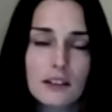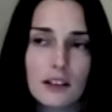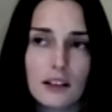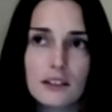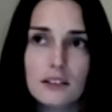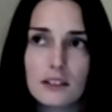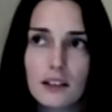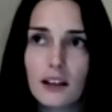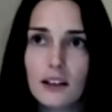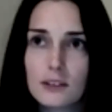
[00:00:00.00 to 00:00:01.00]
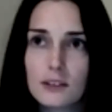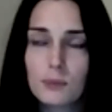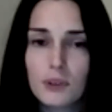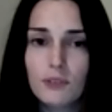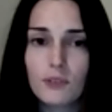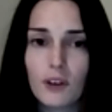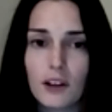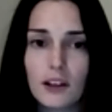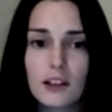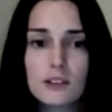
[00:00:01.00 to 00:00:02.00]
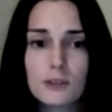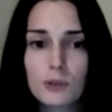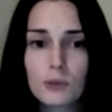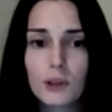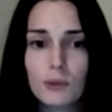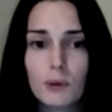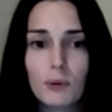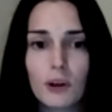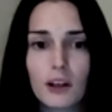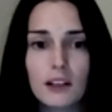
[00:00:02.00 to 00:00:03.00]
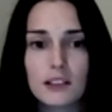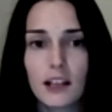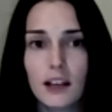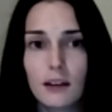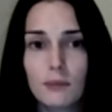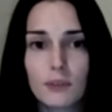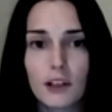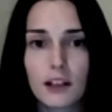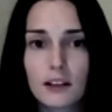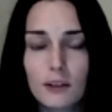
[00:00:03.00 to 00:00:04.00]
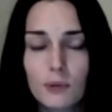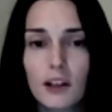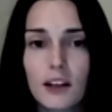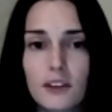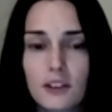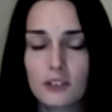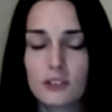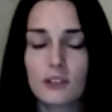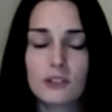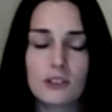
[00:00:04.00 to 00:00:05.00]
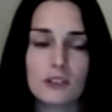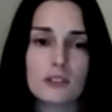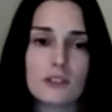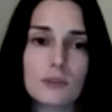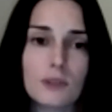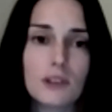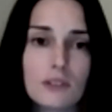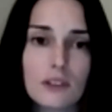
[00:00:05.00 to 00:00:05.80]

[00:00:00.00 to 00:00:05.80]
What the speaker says: And yeah, it's pretty fun. And it's good when we work in a team, like with other consultants as well.